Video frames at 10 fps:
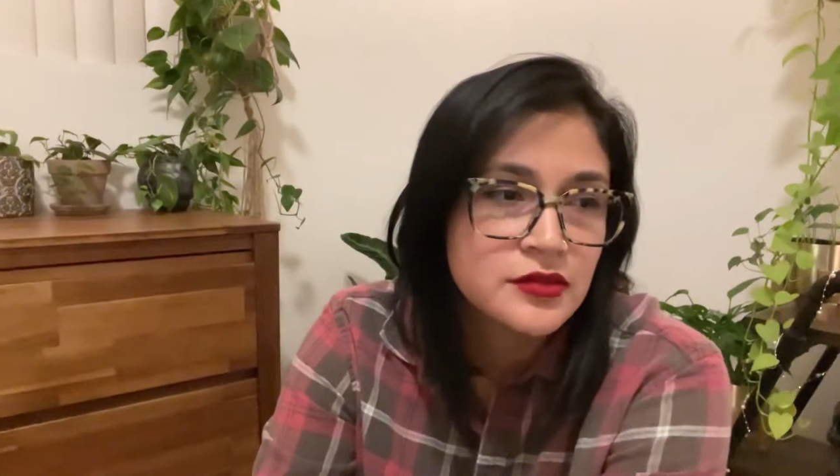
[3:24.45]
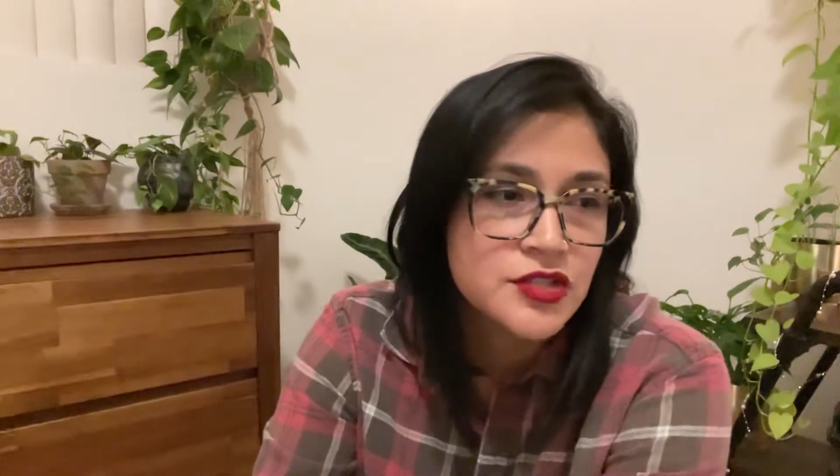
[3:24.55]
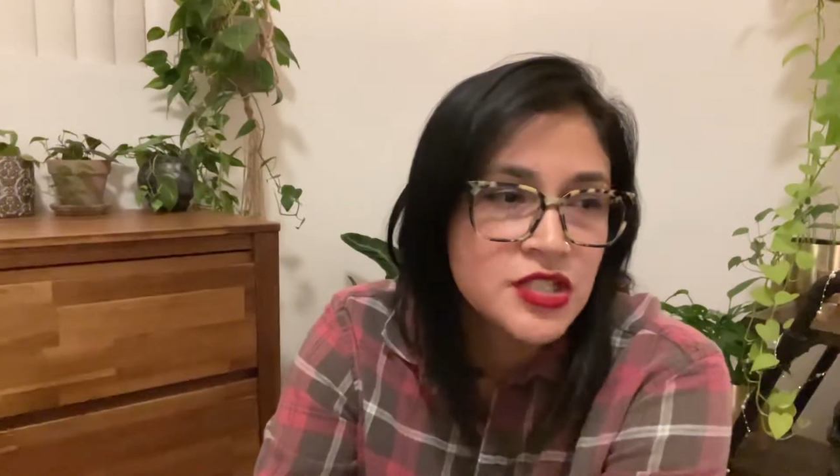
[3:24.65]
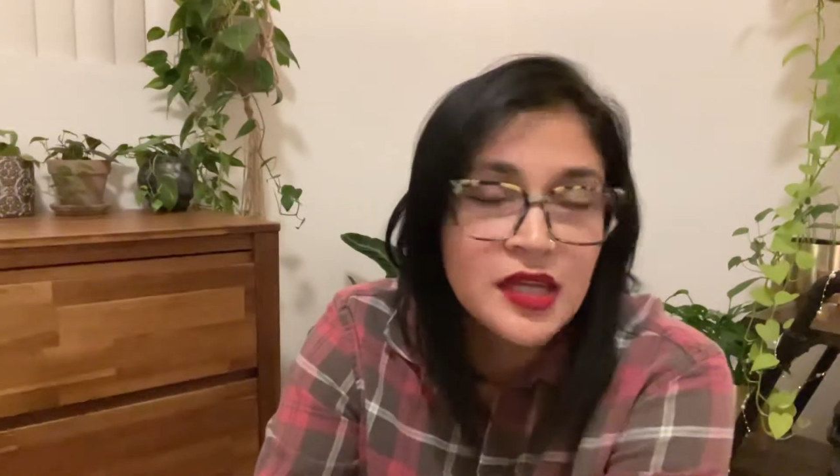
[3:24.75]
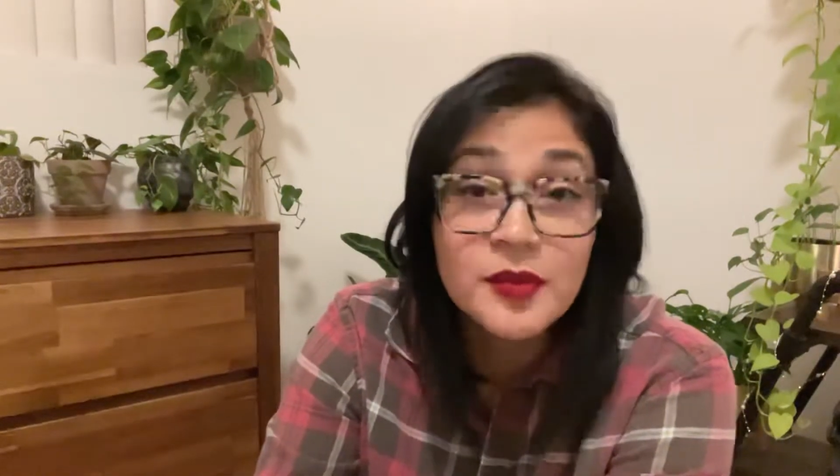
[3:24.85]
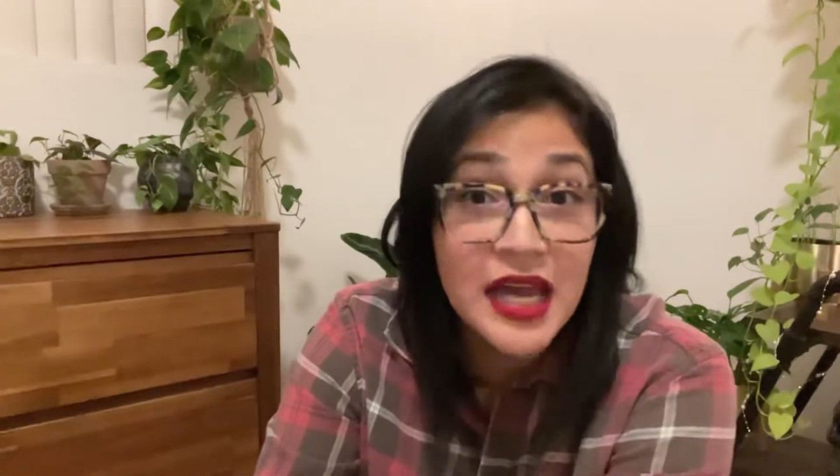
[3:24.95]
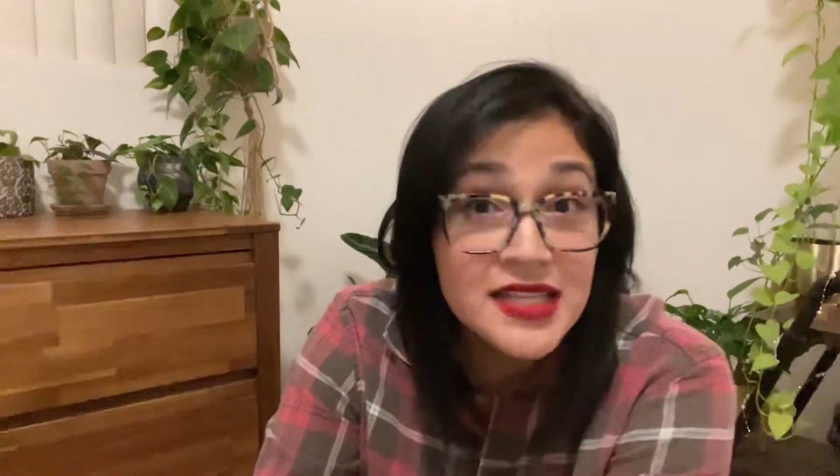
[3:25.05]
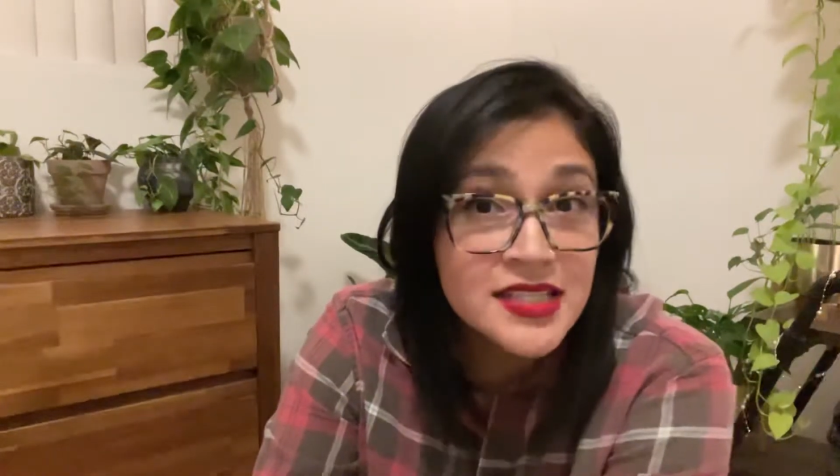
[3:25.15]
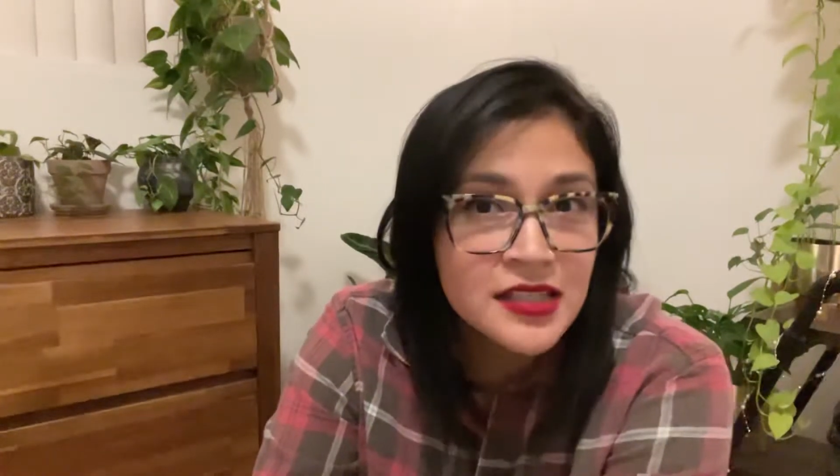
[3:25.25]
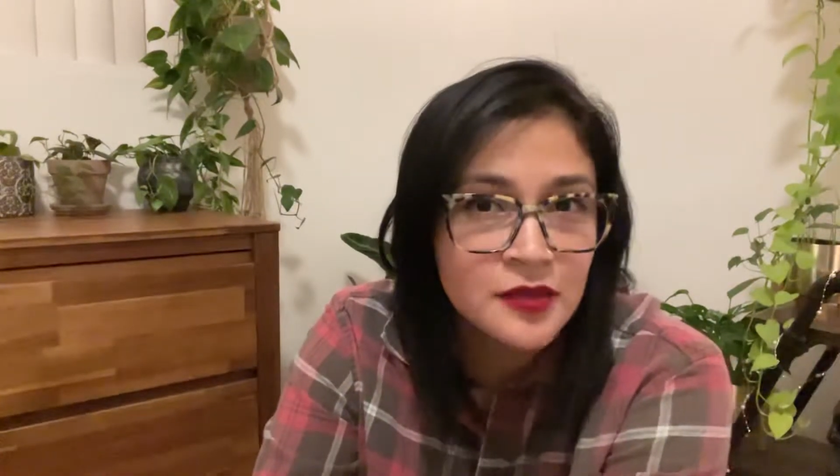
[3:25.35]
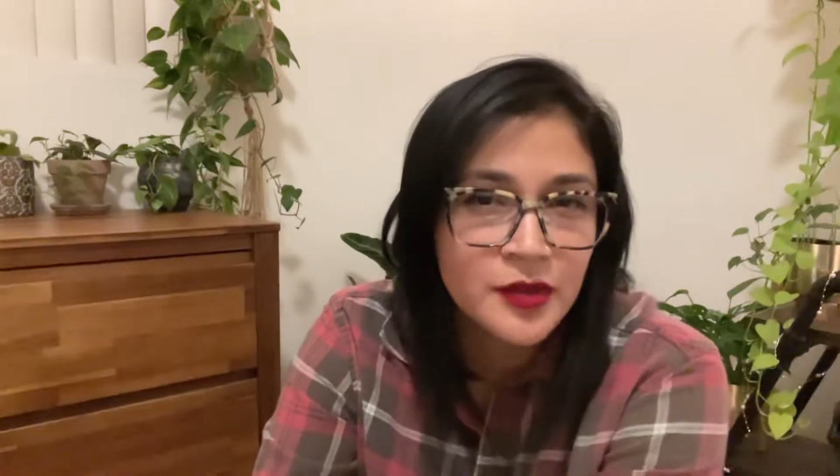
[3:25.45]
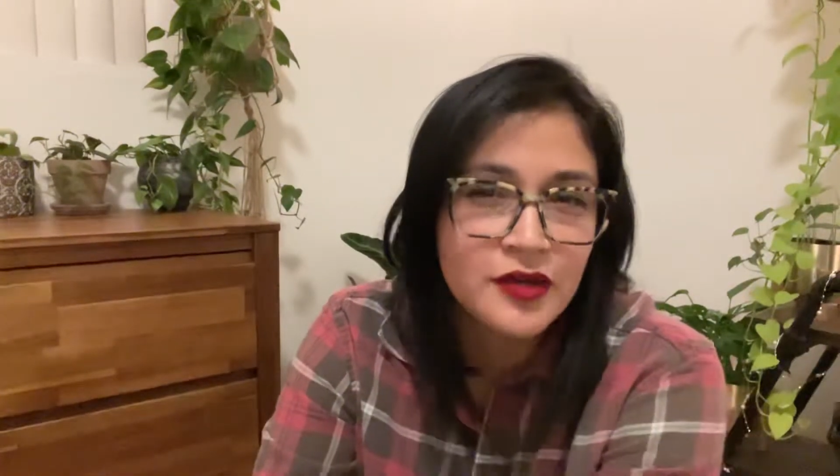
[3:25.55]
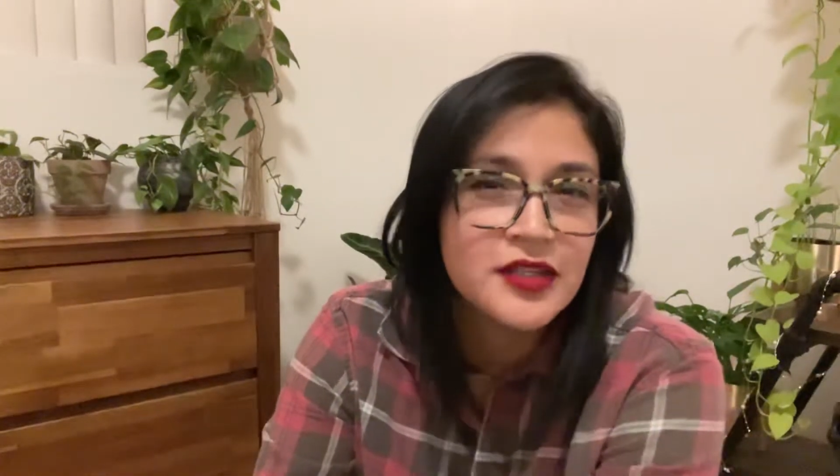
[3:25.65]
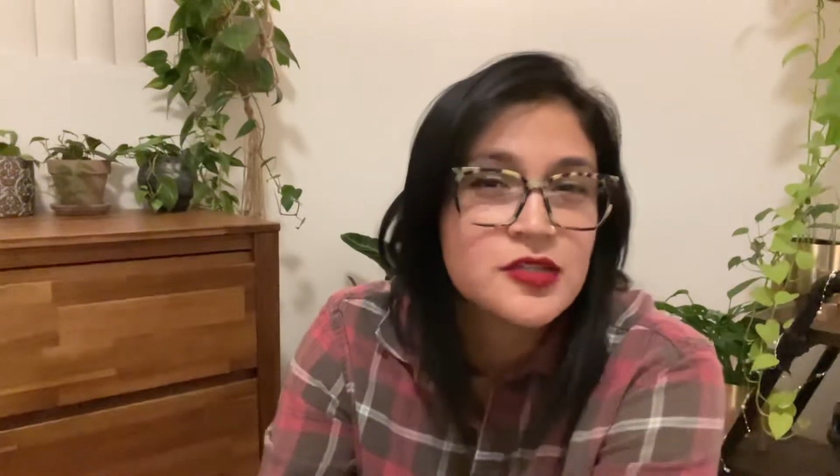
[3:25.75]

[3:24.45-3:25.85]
And she kept asking about it.